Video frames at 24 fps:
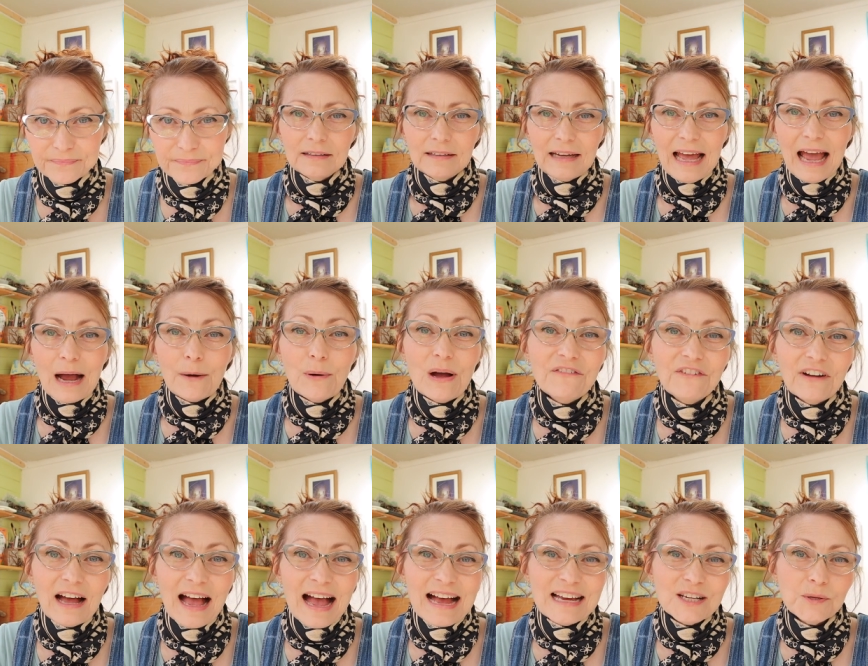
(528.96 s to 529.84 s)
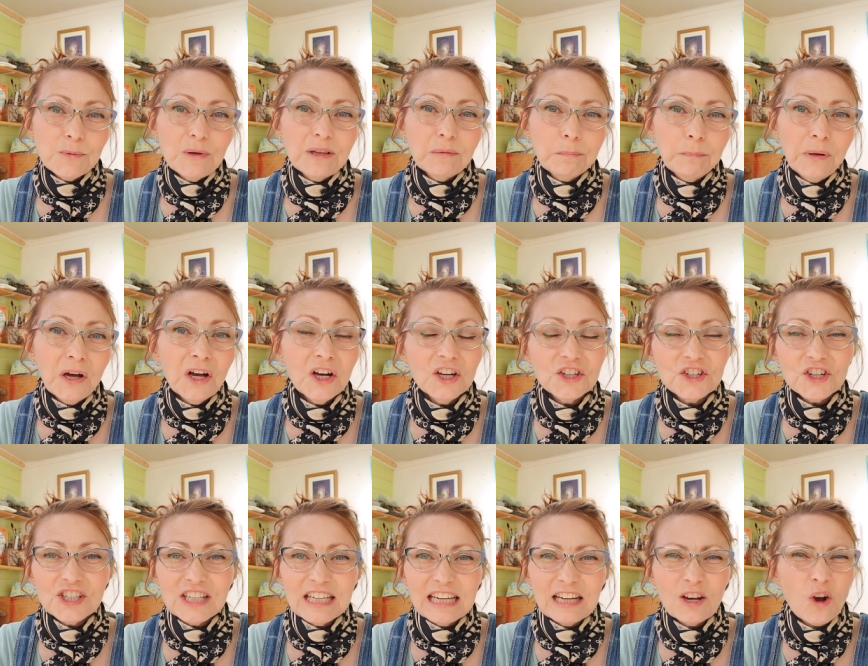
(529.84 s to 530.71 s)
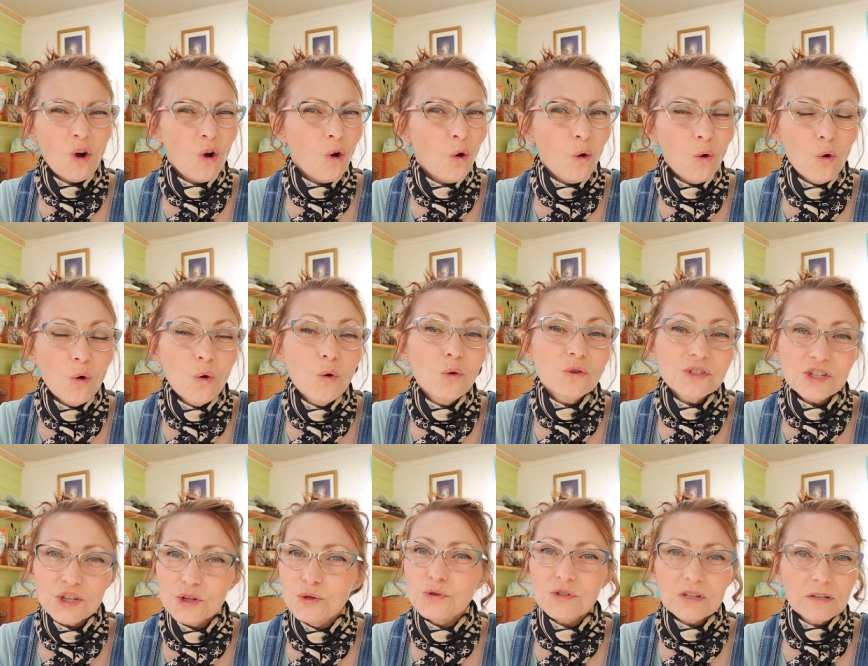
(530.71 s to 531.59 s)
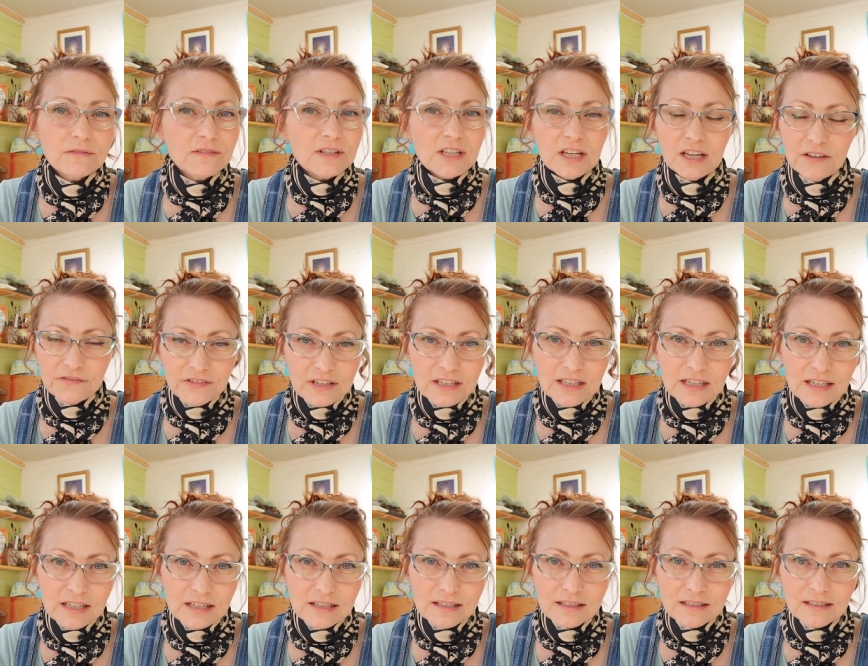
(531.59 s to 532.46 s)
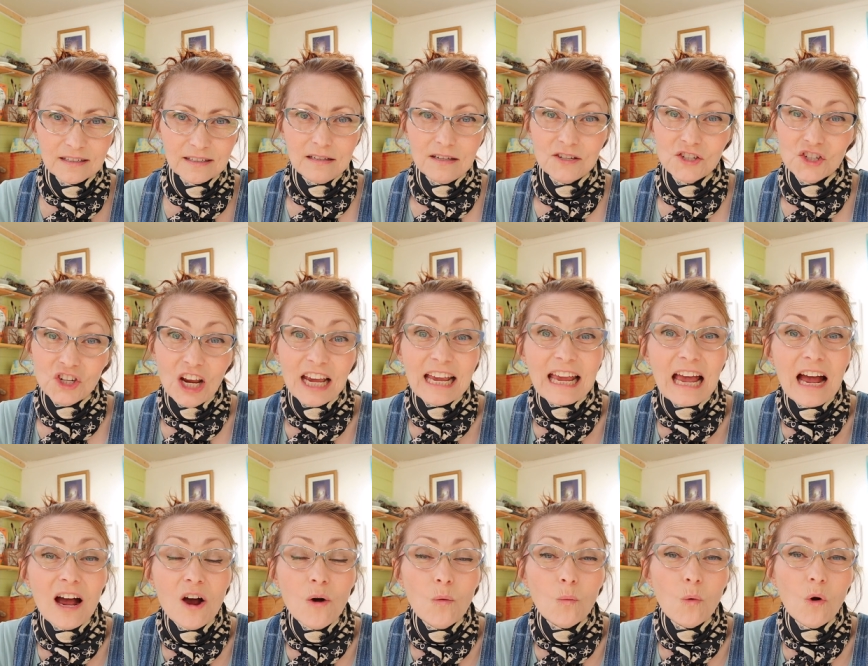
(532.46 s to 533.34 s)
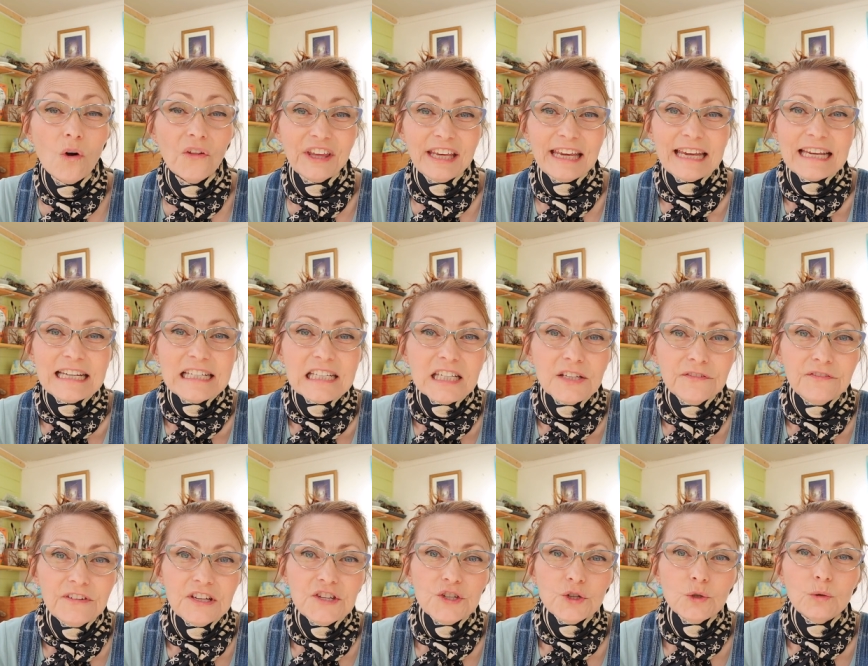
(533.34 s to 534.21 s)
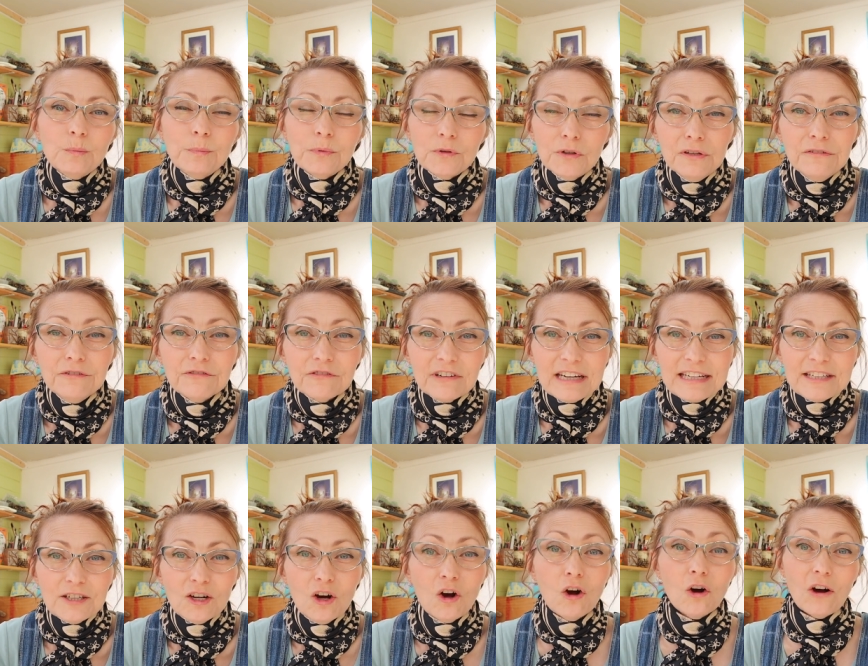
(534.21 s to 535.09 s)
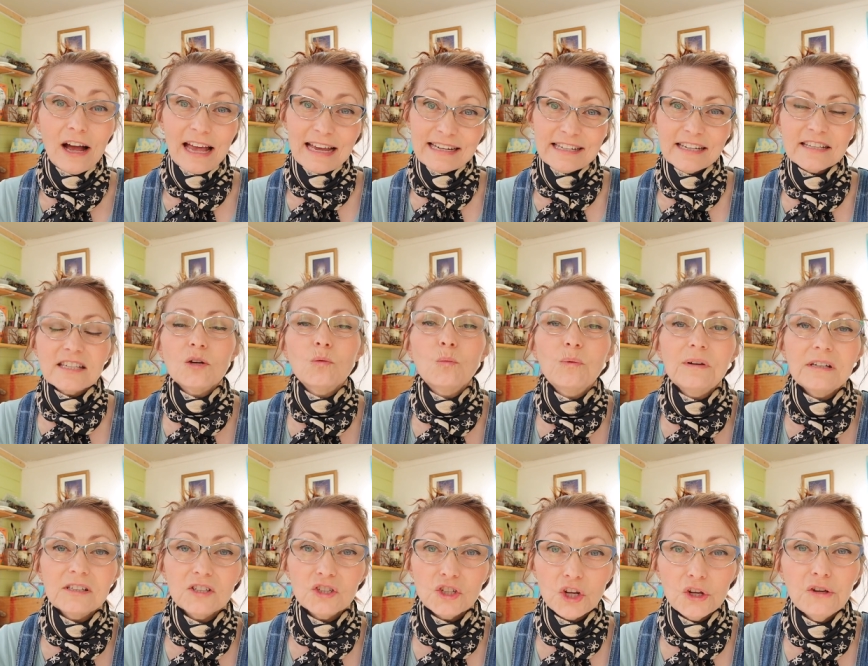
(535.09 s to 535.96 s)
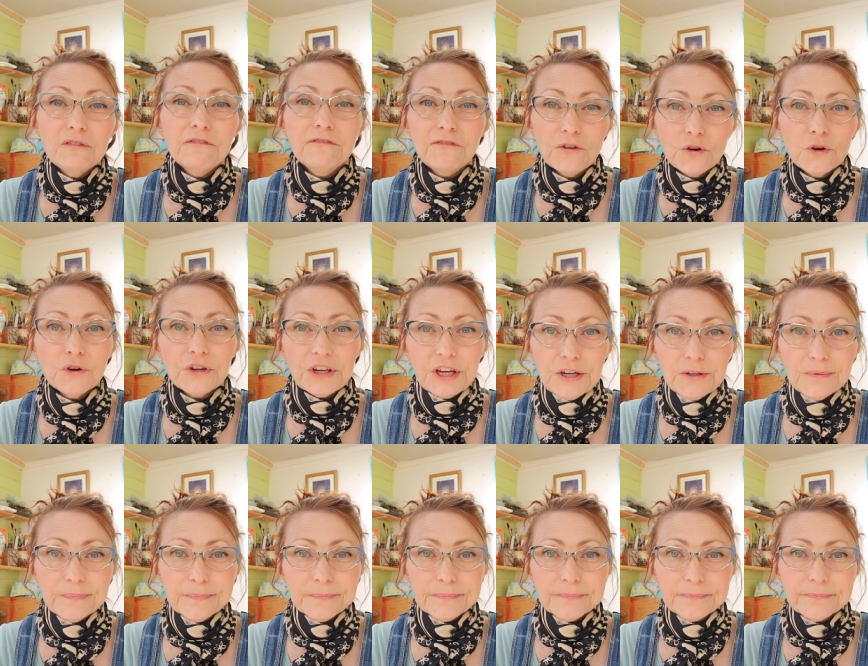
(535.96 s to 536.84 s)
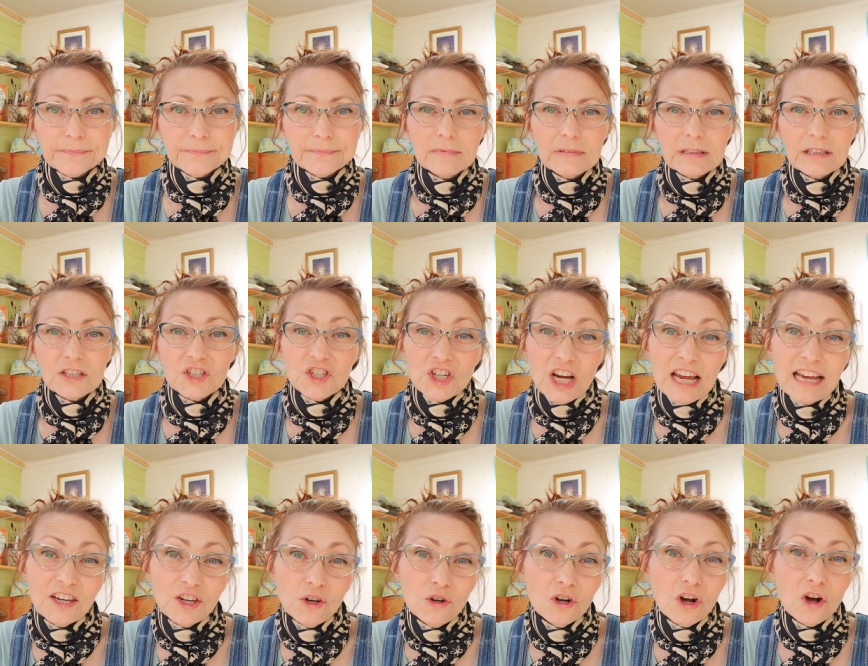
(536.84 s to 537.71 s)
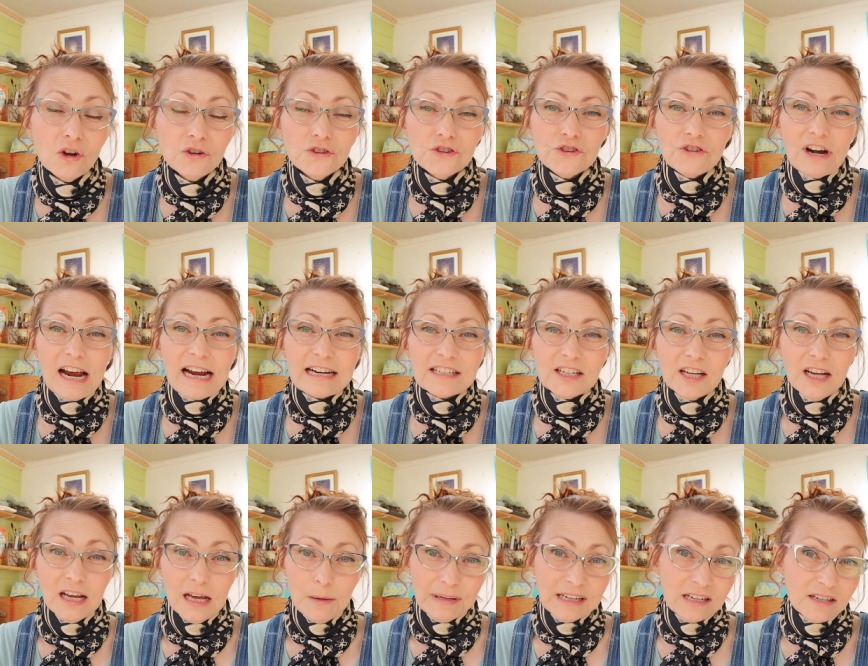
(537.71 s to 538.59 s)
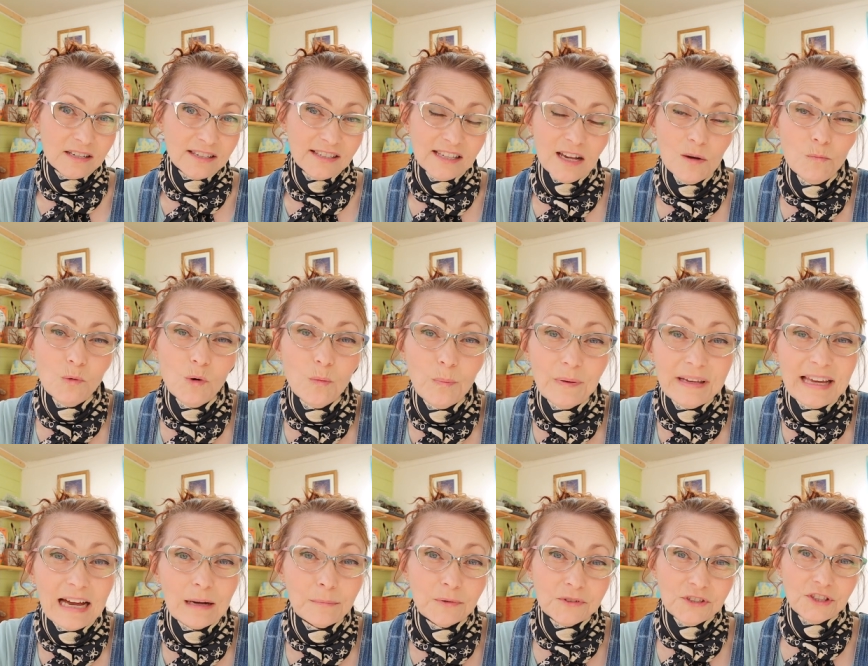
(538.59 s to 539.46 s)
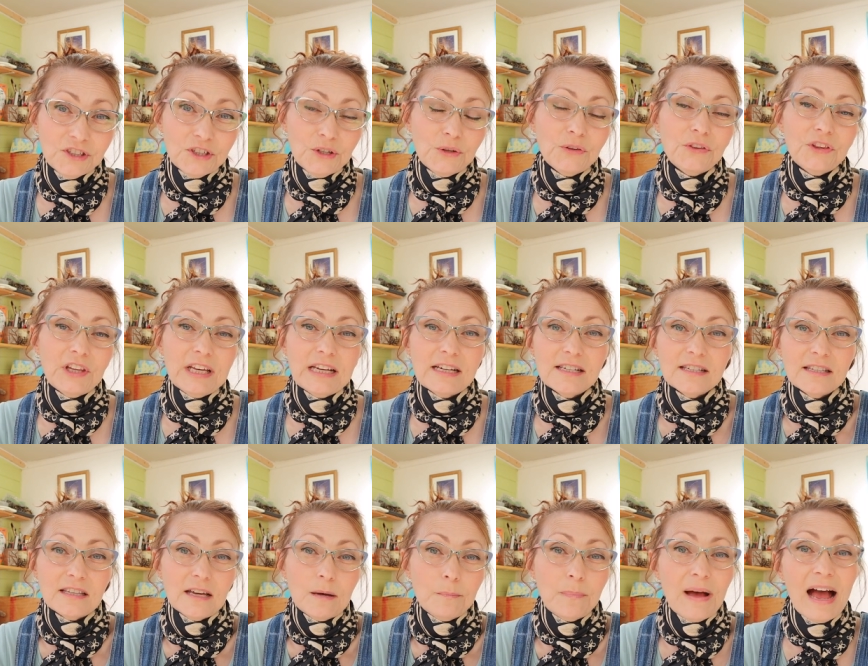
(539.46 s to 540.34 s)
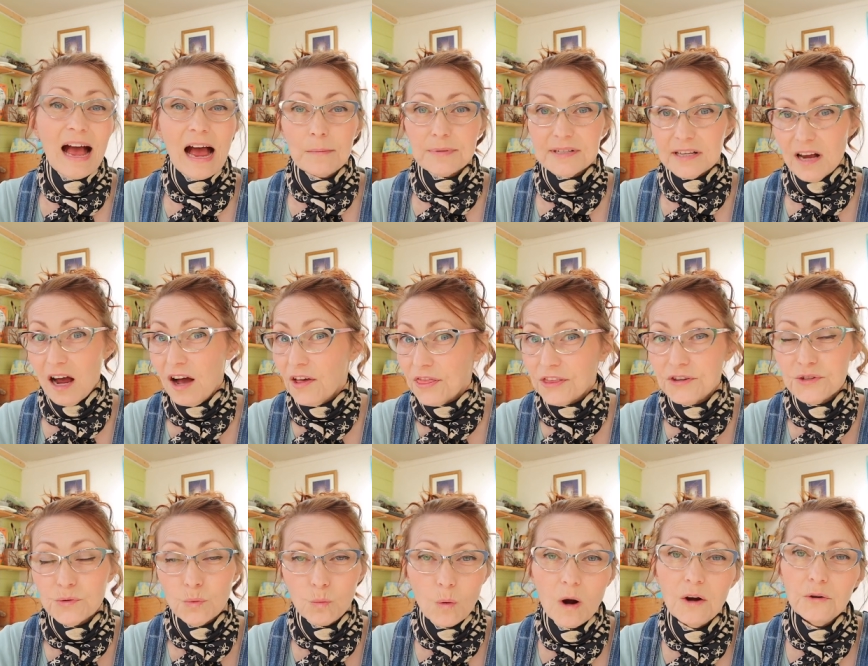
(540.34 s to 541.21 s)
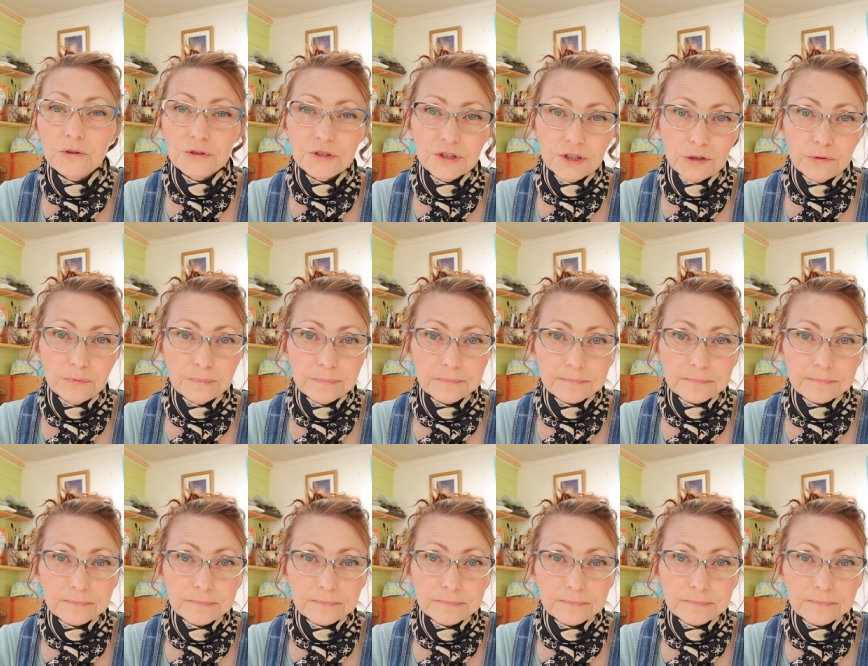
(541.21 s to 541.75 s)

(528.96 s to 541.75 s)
However, as with purchasing all sorts of services, check out what the individual proofreader or editor will do for you. Check your contract, because some will be able to do things that perhaps others won't do.